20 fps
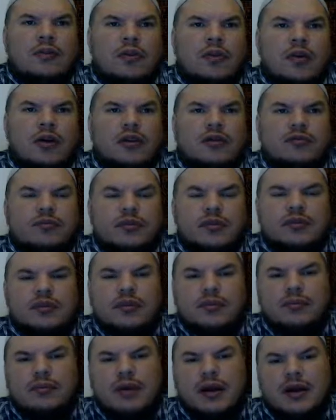born of
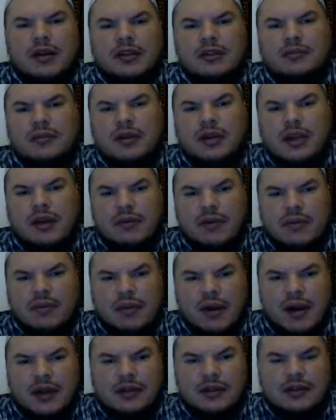Muslim parents but never
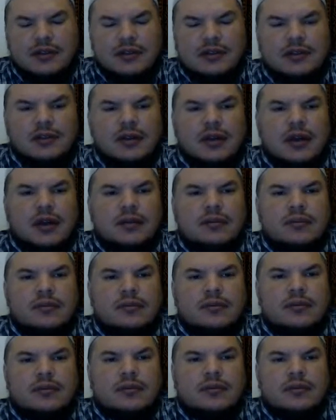practice Islam,
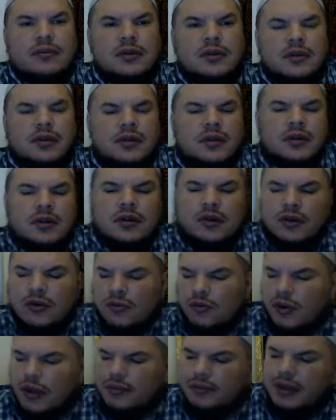
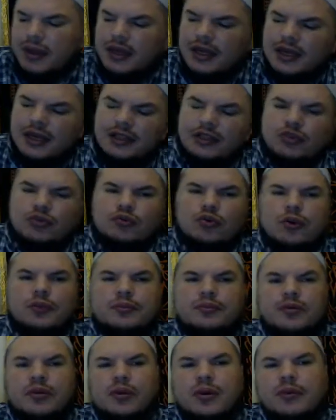we begin to
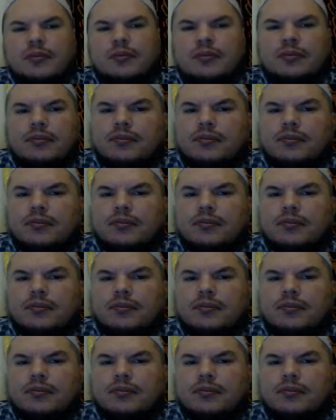observe